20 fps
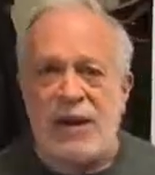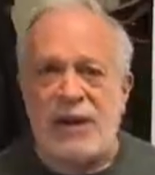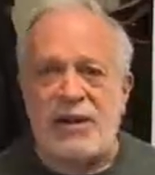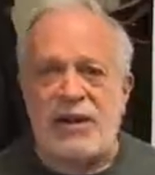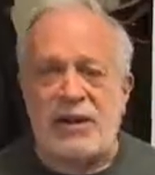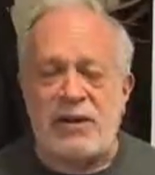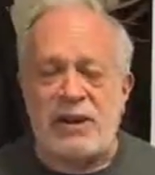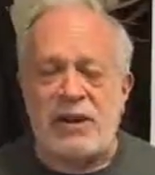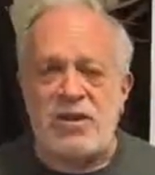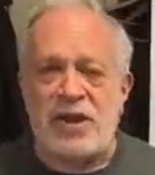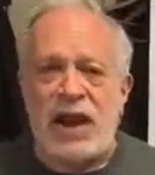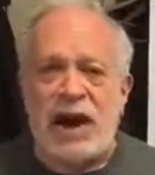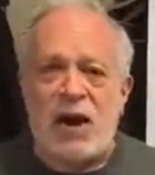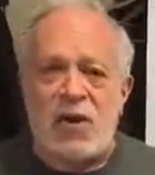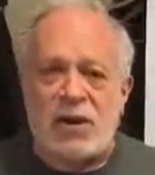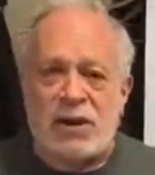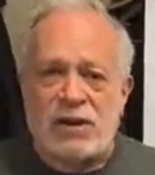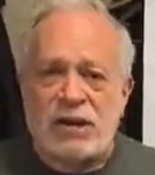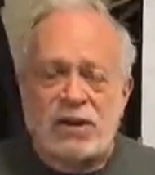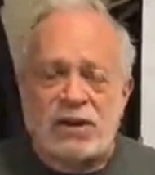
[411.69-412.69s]
There is an
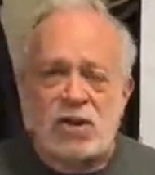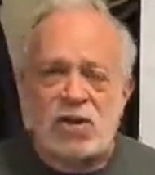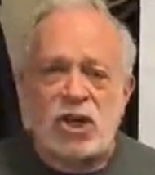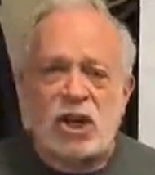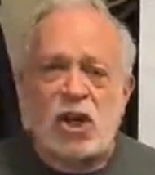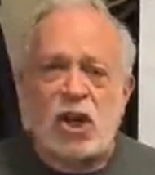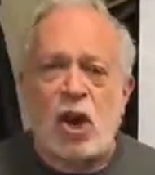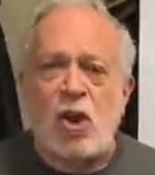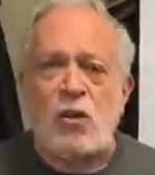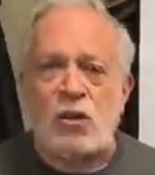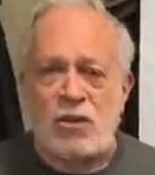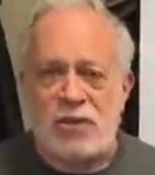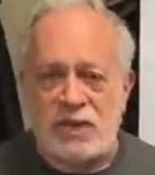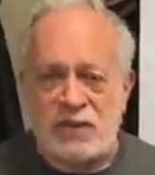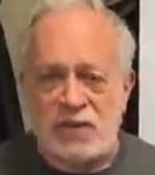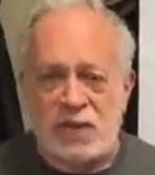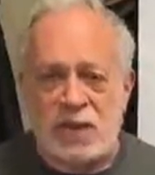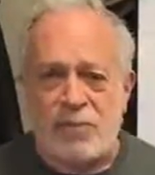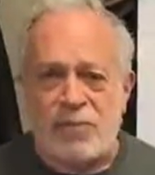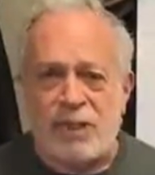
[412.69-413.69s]
outline. There's a ghost of
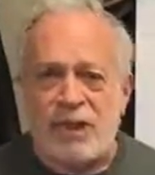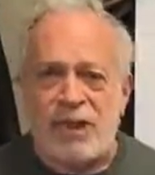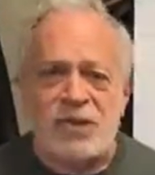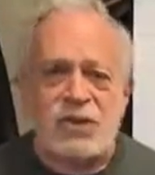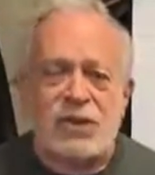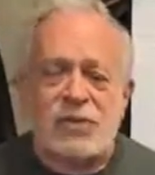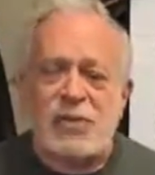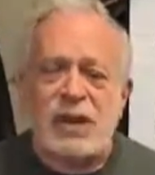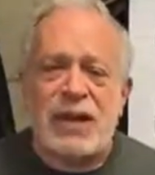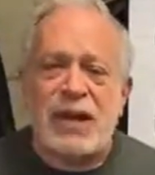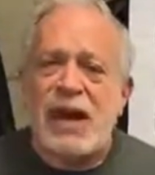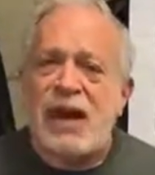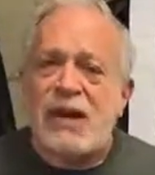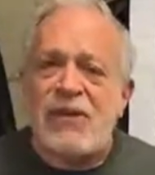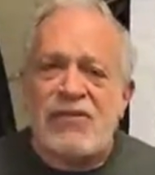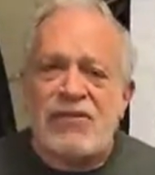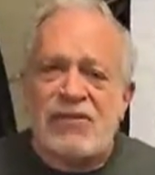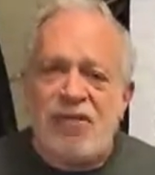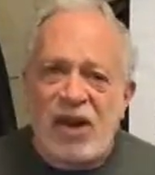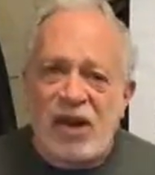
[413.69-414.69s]
something that's a big
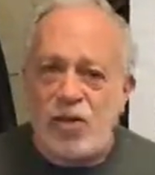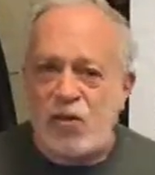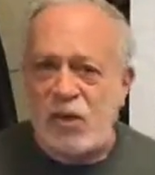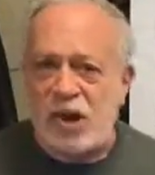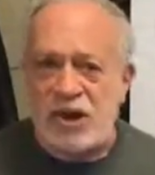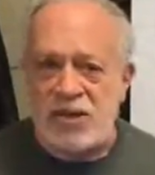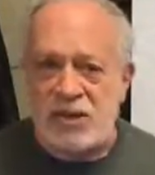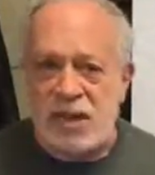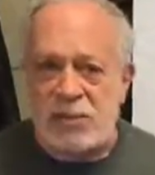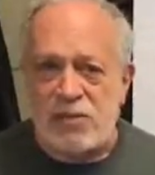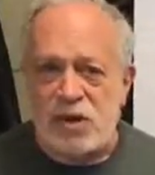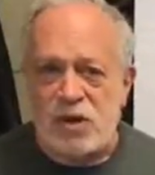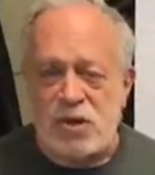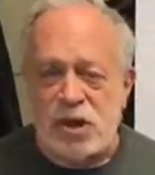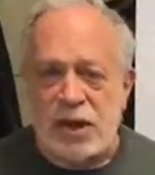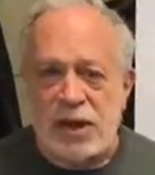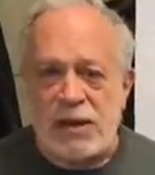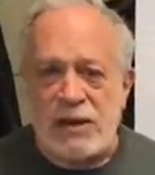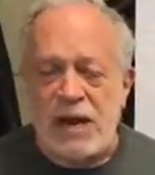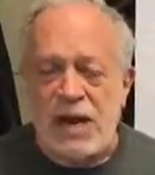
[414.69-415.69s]
fundraising
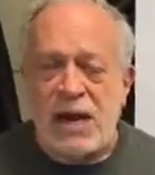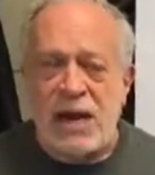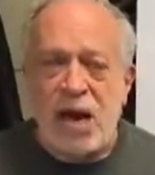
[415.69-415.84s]
machine.